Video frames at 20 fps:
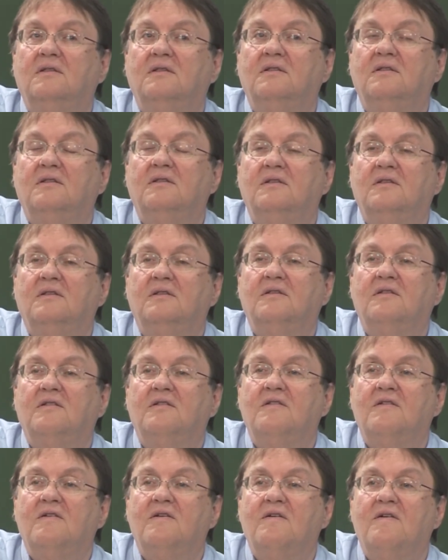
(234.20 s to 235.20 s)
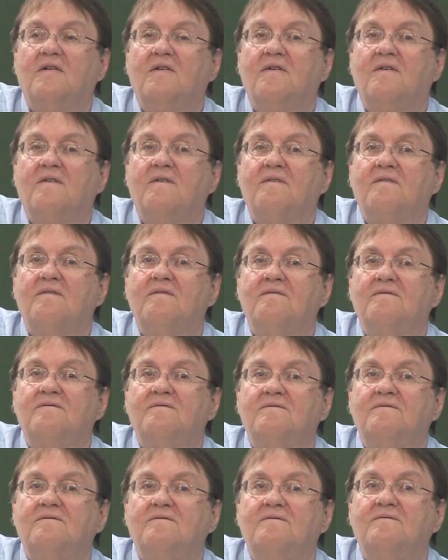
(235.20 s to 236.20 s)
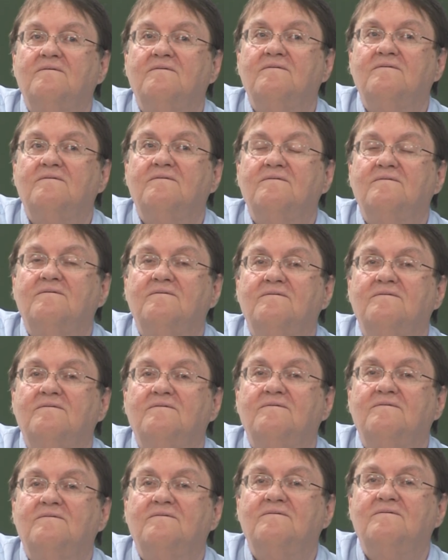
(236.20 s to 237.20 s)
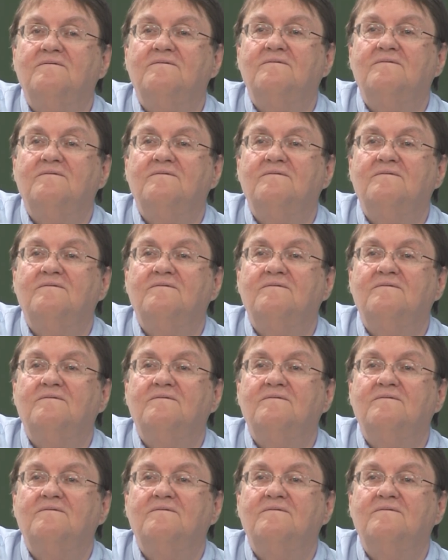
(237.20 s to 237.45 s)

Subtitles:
(silence)